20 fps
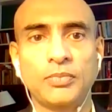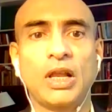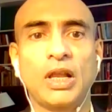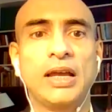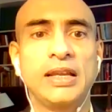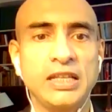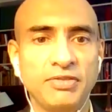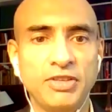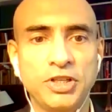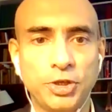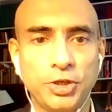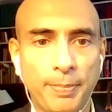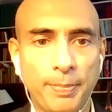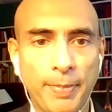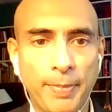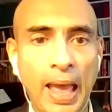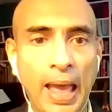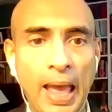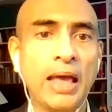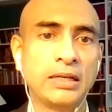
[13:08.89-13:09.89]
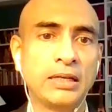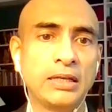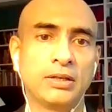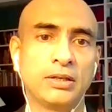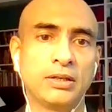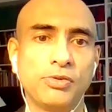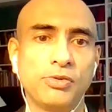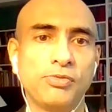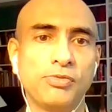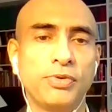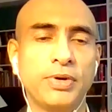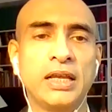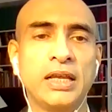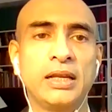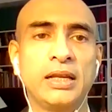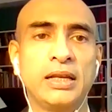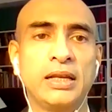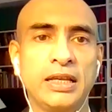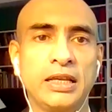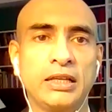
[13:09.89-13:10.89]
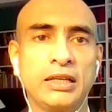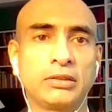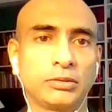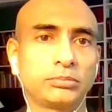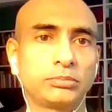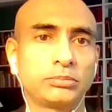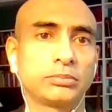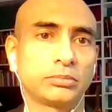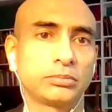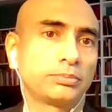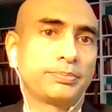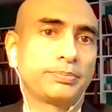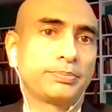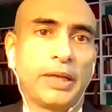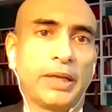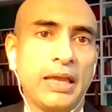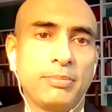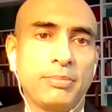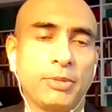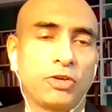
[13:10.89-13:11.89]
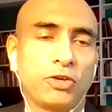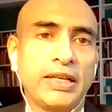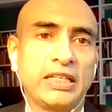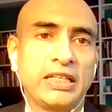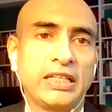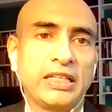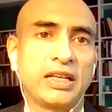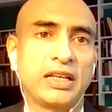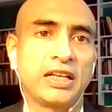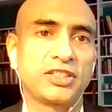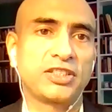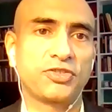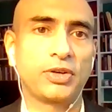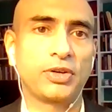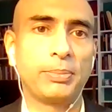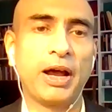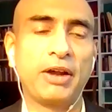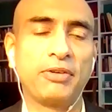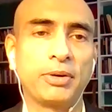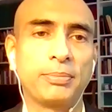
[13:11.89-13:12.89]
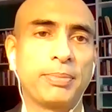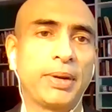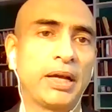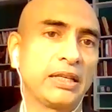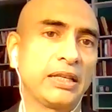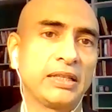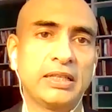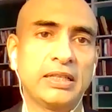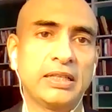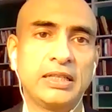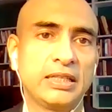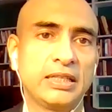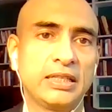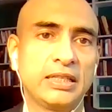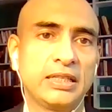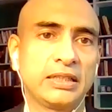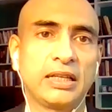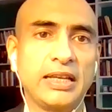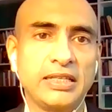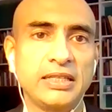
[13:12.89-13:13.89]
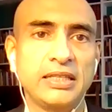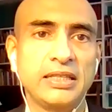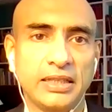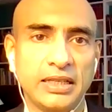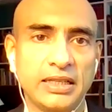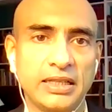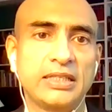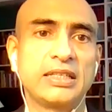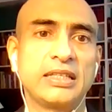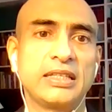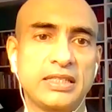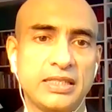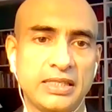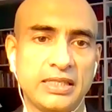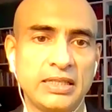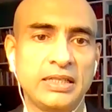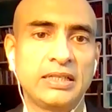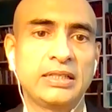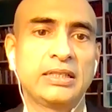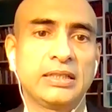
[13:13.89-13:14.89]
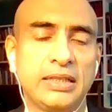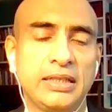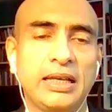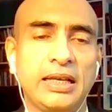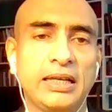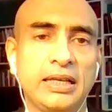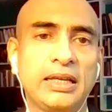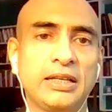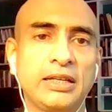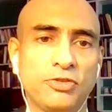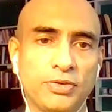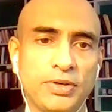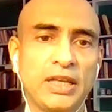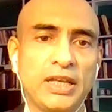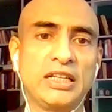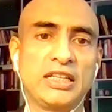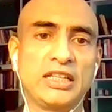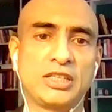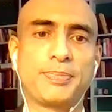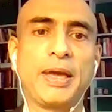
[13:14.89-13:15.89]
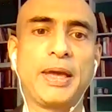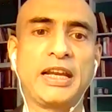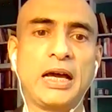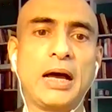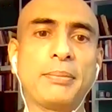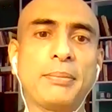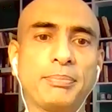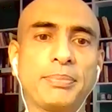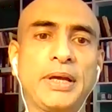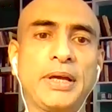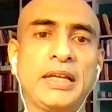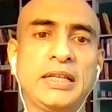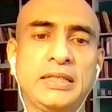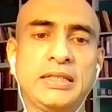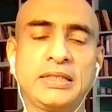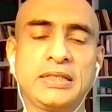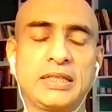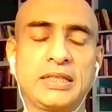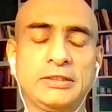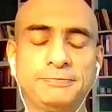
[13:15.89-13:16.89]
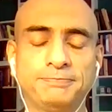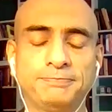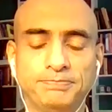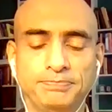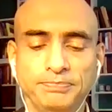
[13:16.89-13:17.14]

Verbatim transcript: And even Japan really became a great industrial power by the 1930s uh, and really sped up. And, uh,